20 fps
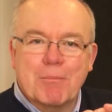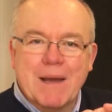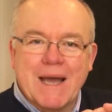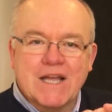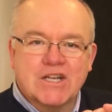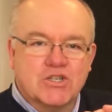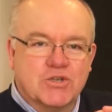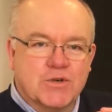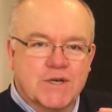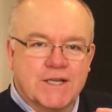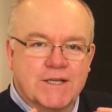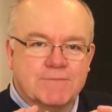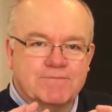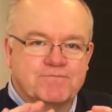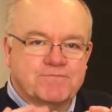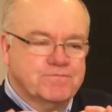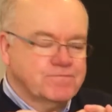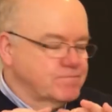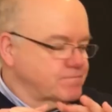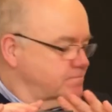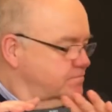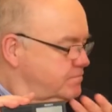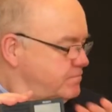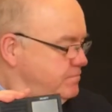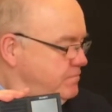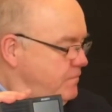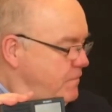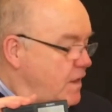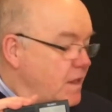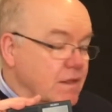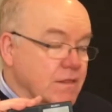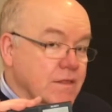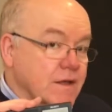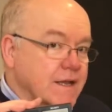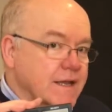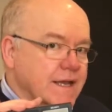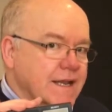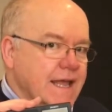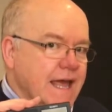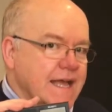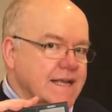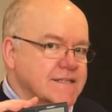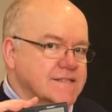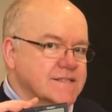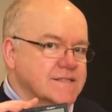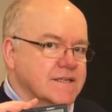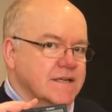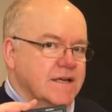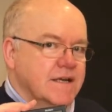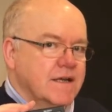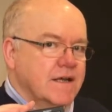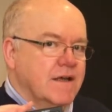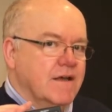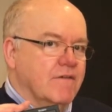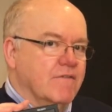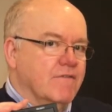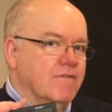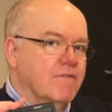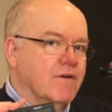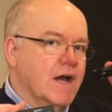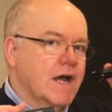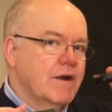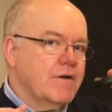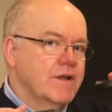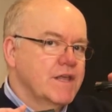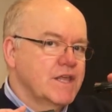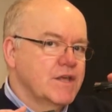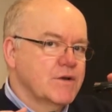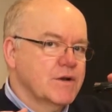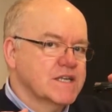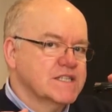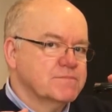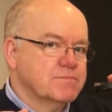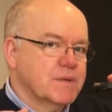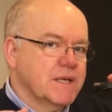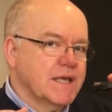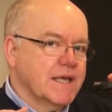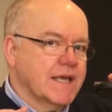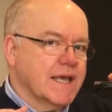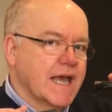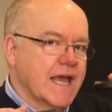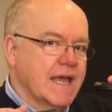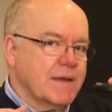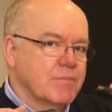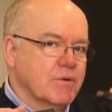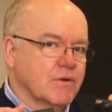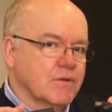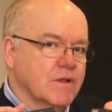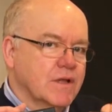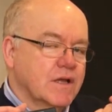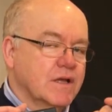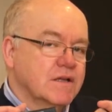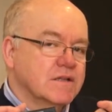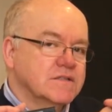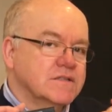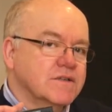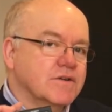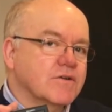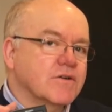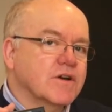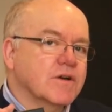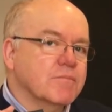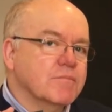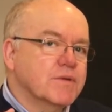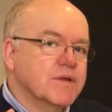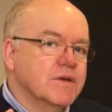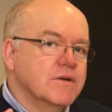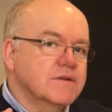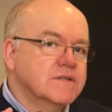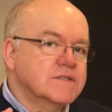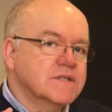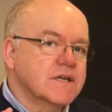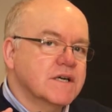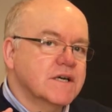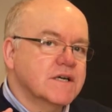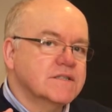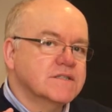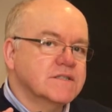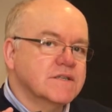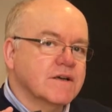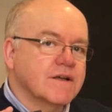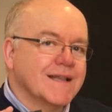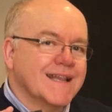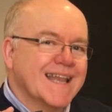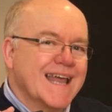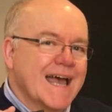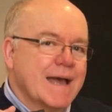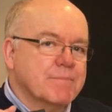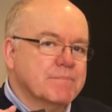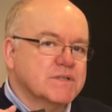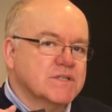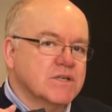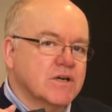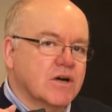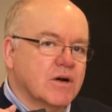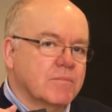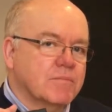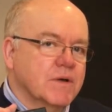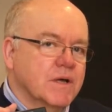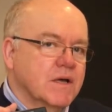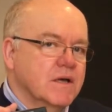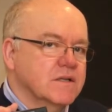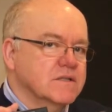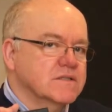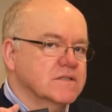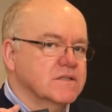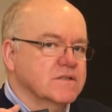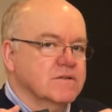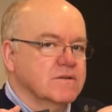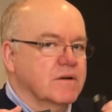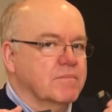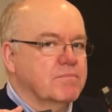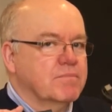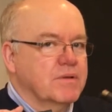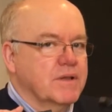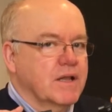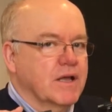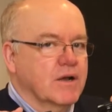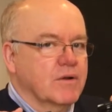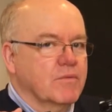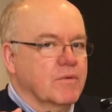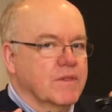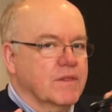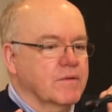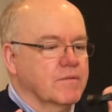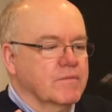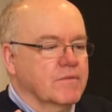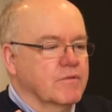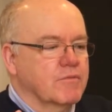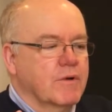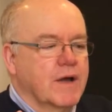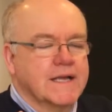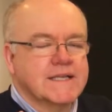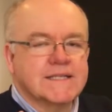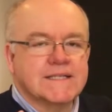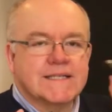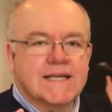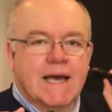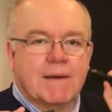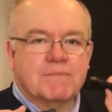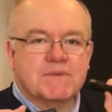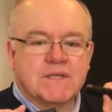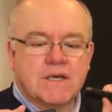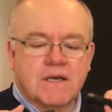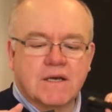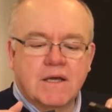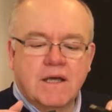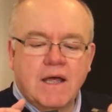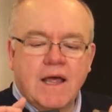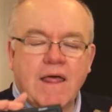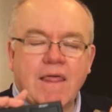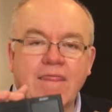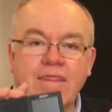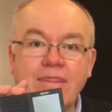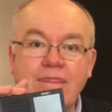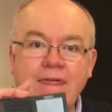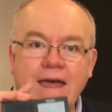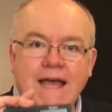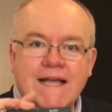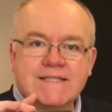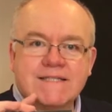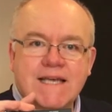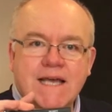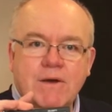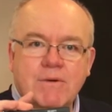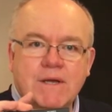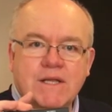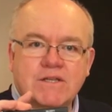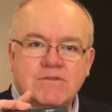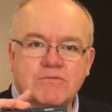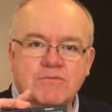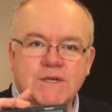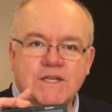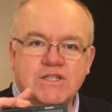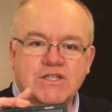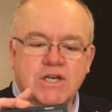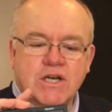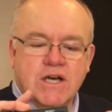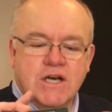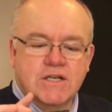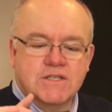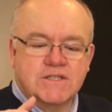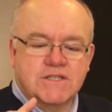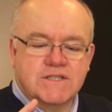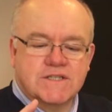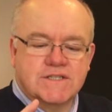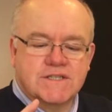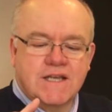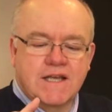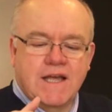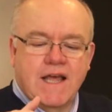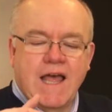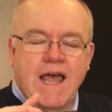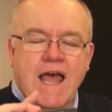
battery that connects via a USB cable to your computer, to your laptop, to a plug with the right adapter. That's how it recharges.